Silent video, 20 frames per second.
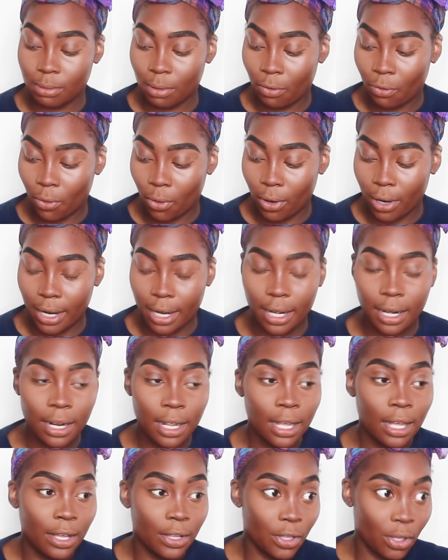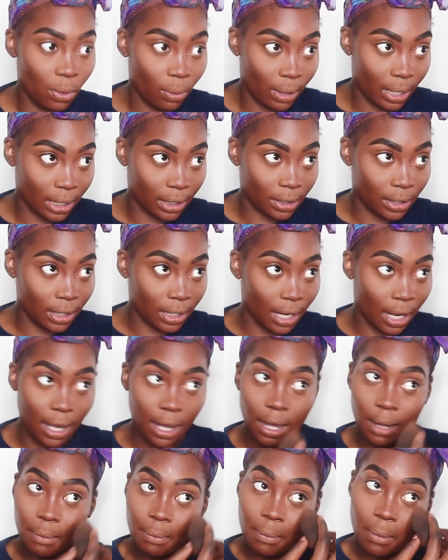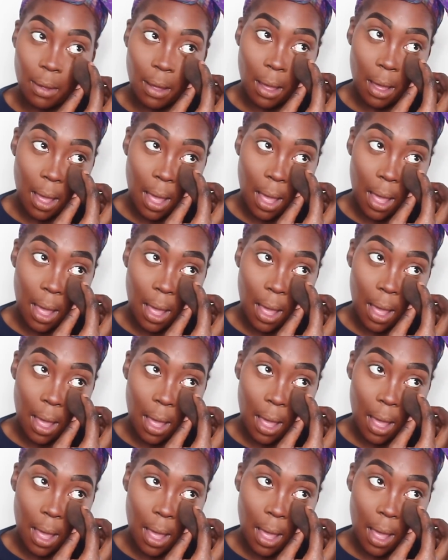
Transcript: before. You want to look up.